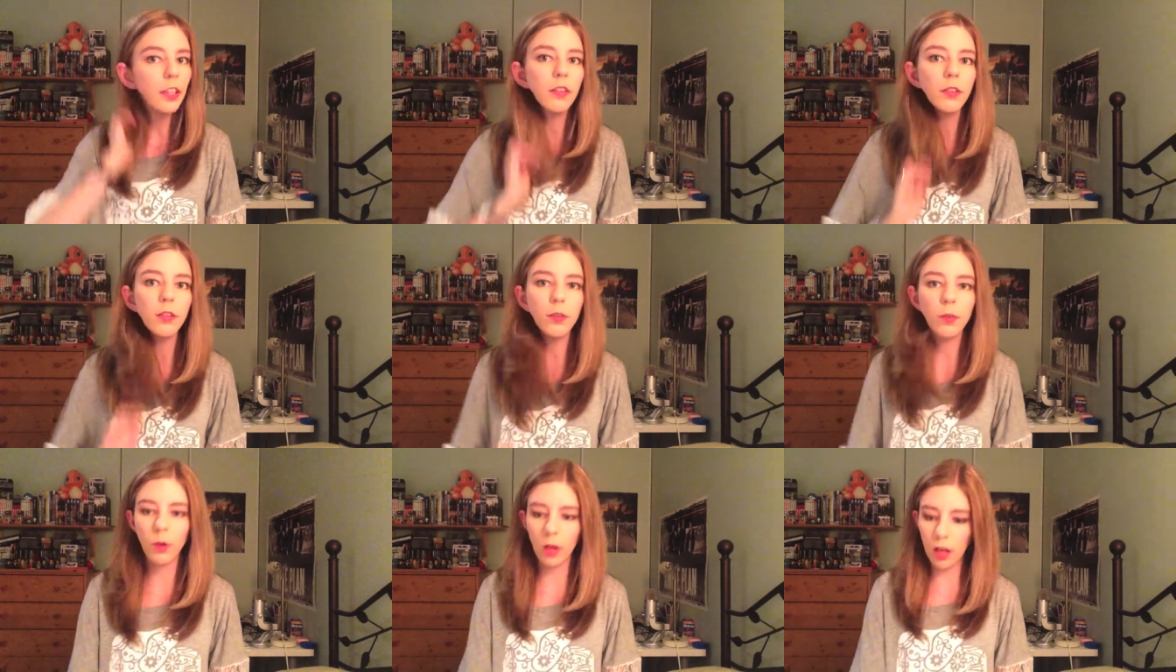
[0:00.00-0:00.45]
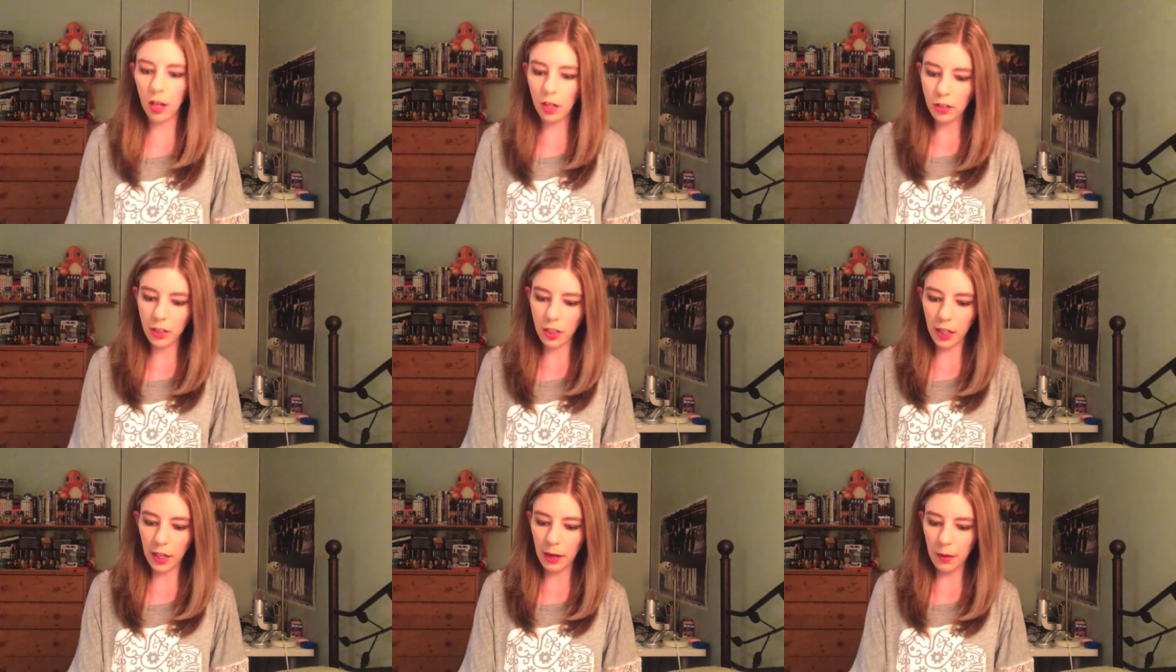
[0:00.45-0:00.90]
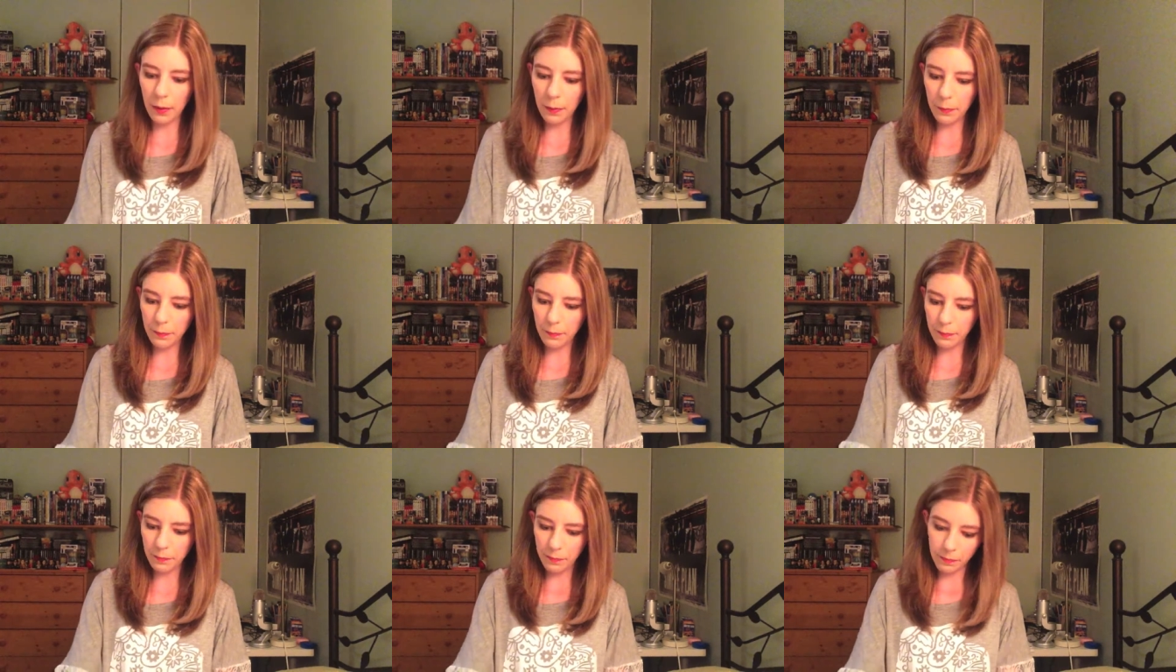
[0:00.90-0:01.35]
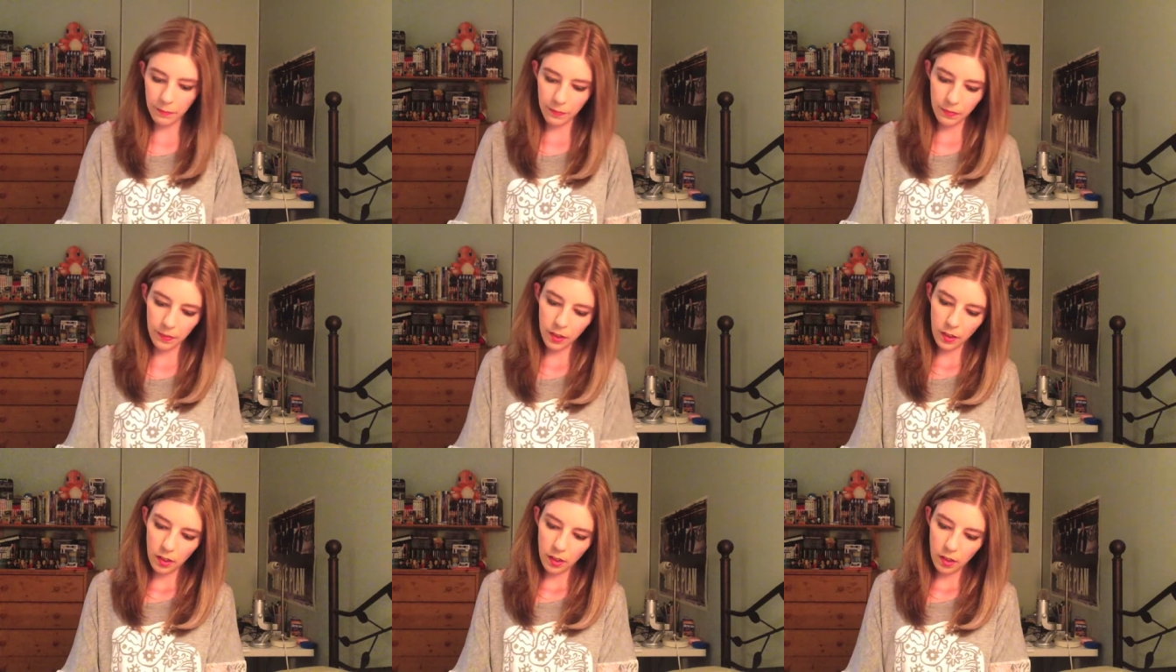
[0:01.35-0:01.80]
to check out.
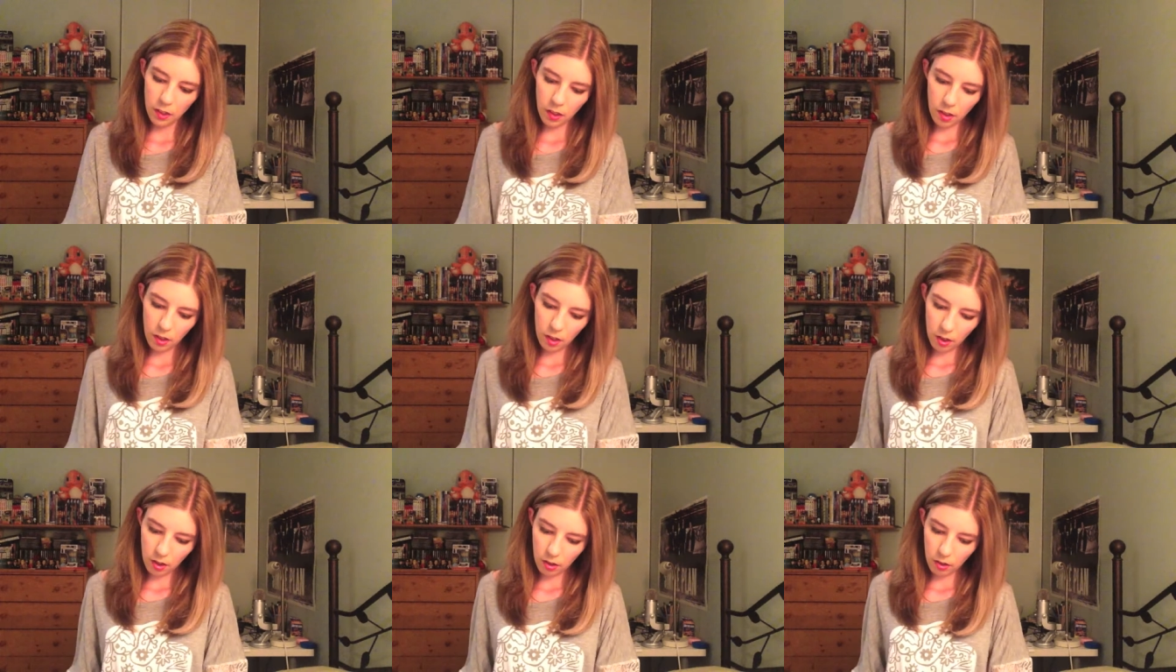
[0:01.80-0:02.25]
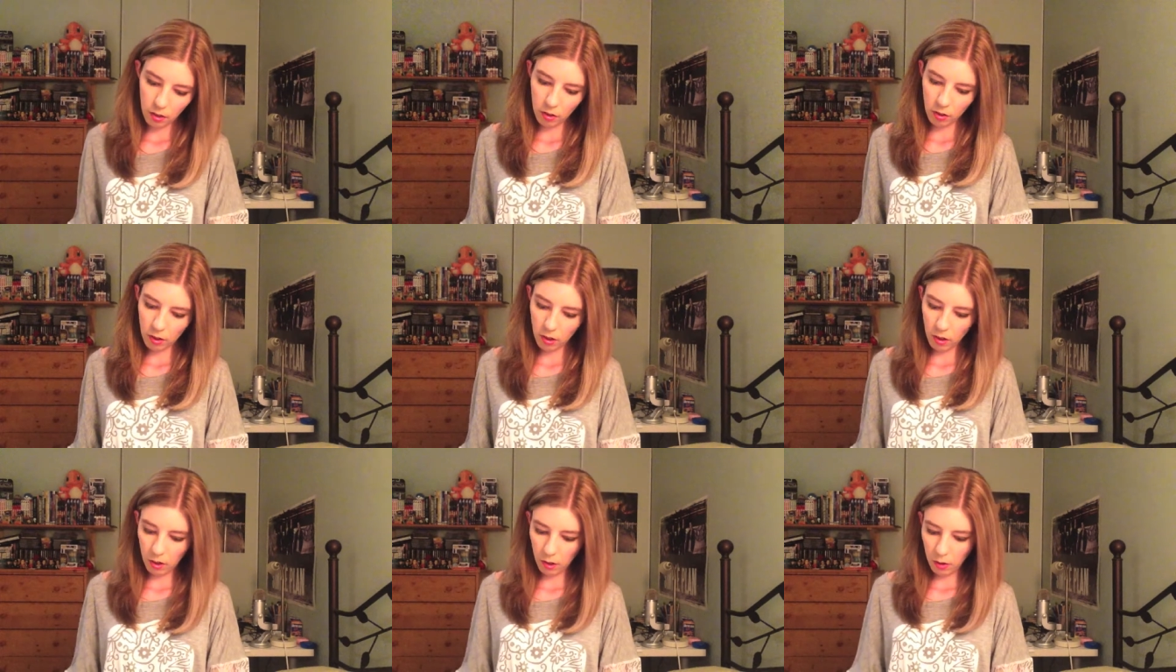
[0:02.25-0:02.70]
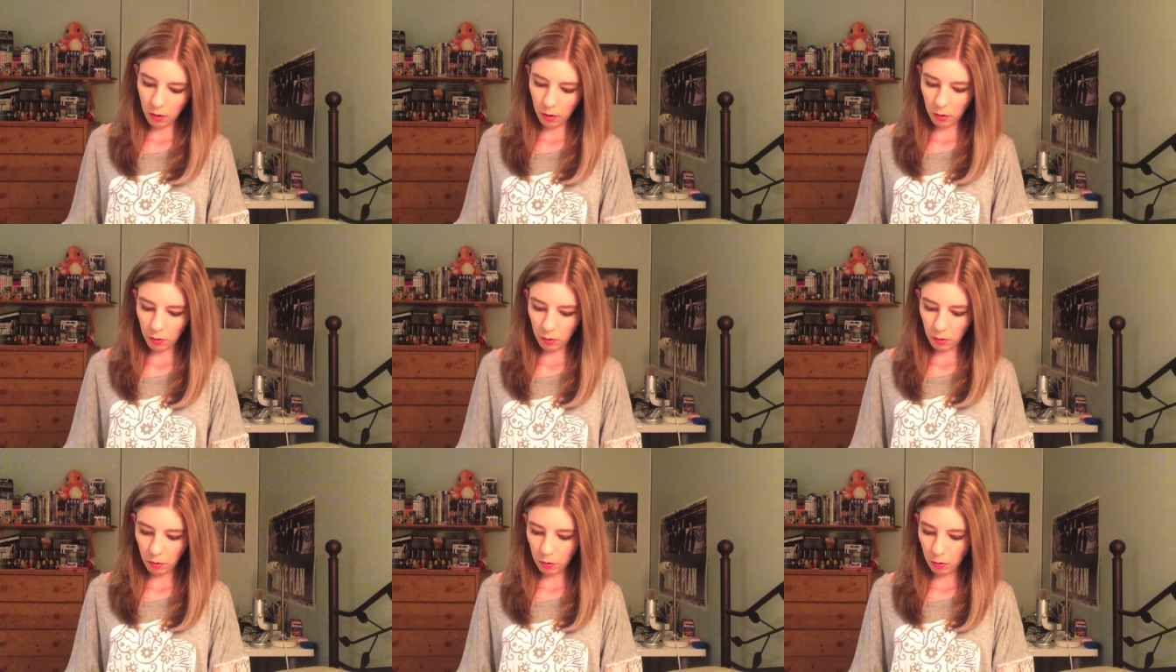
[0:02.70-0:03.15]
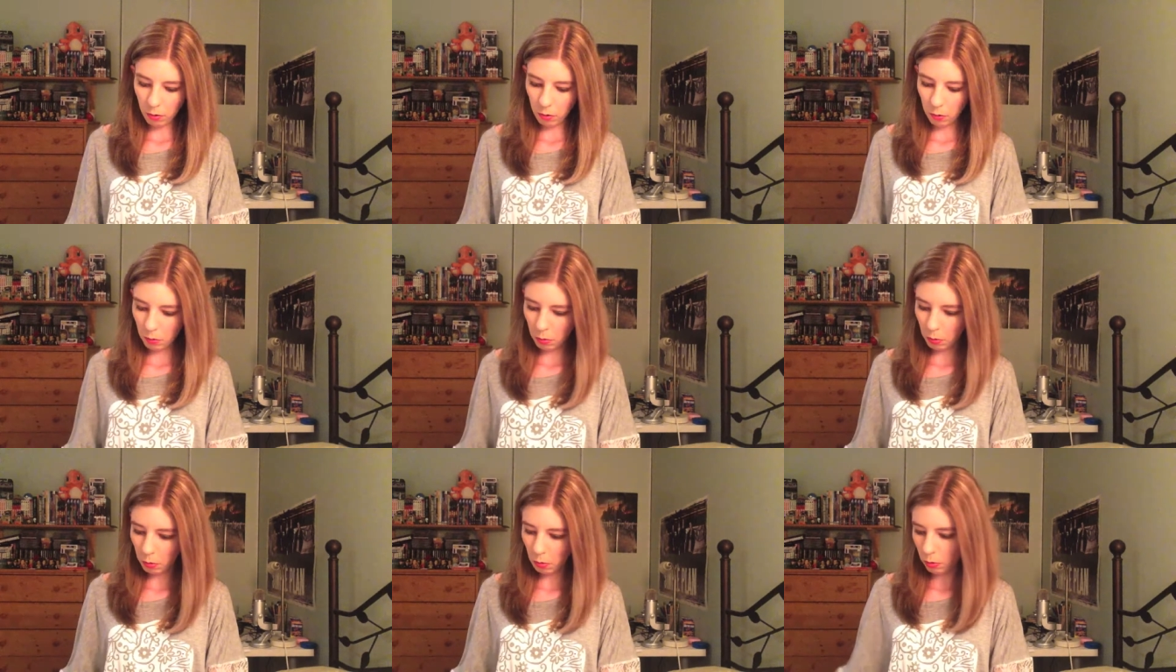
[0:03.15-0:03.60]
So,
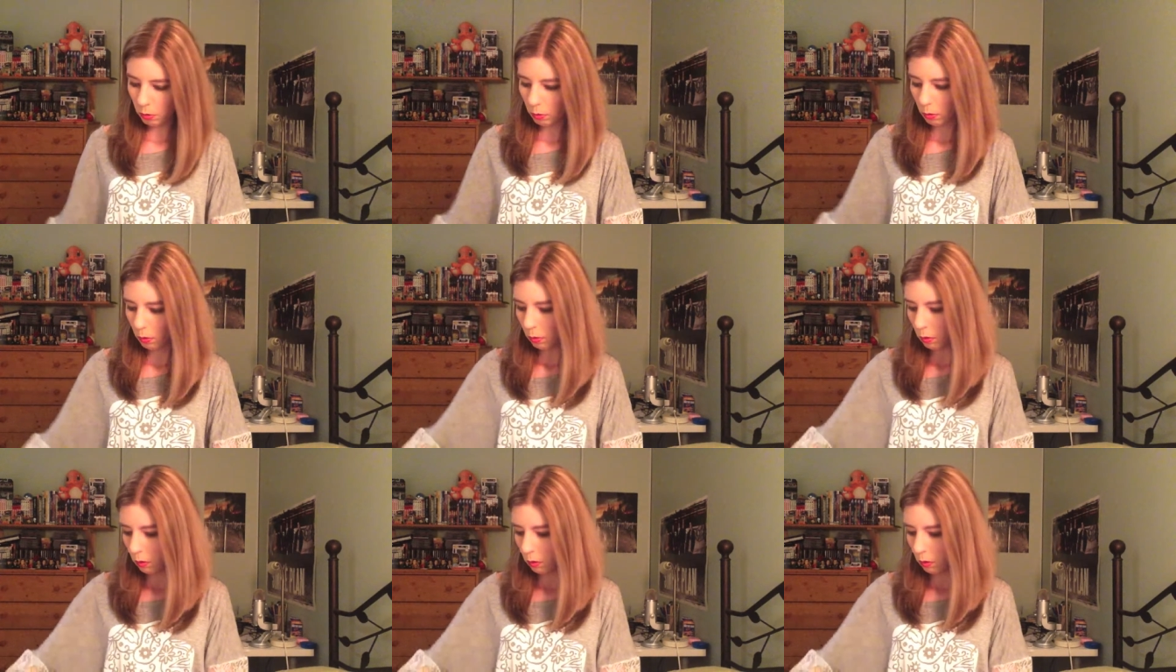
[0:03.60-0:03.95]
ooh.